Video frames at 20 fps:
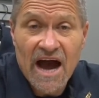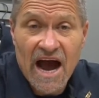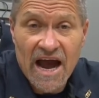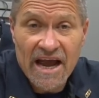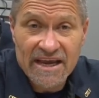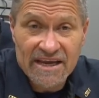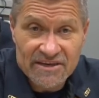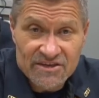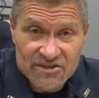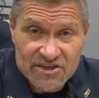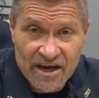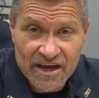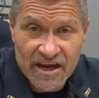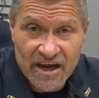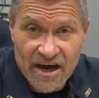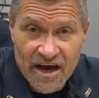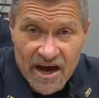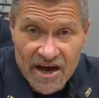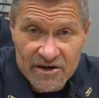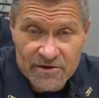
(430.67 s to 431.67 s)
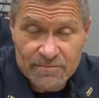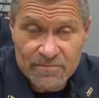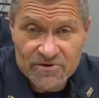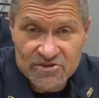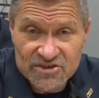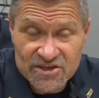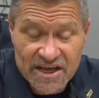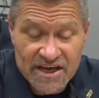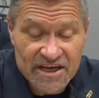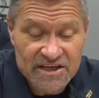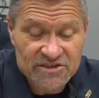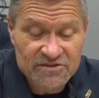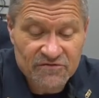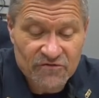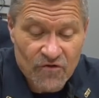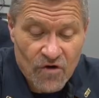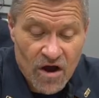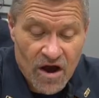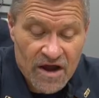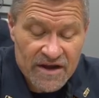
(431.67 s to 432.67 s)
I can tell you 100% it's
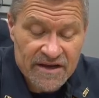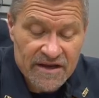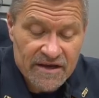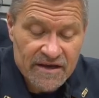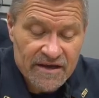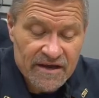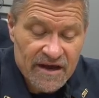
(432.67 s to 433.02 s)
fraud.